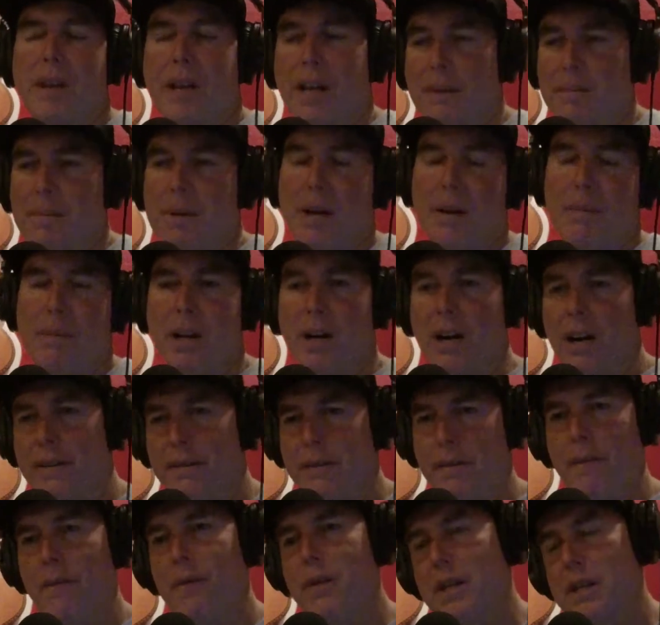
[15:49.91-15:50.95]
I'm coming off
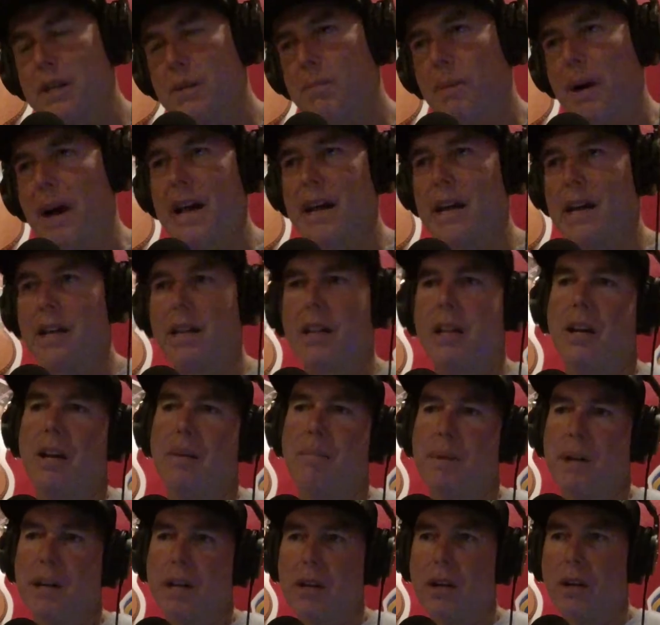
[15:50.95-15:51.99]
of this bike, and then I'm
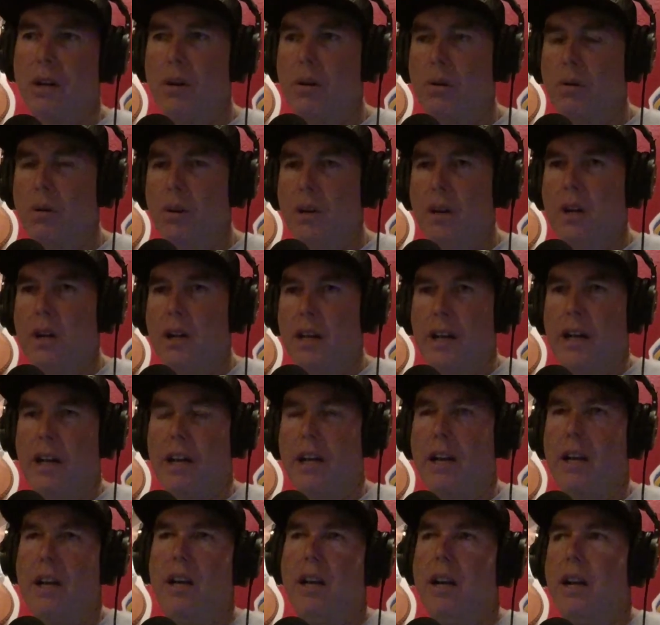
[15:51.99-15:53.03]
going to go,
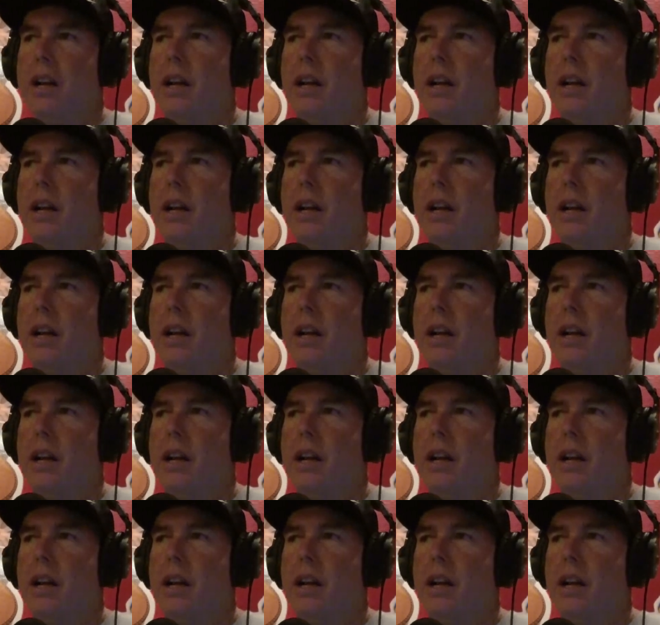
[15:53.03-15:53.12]
and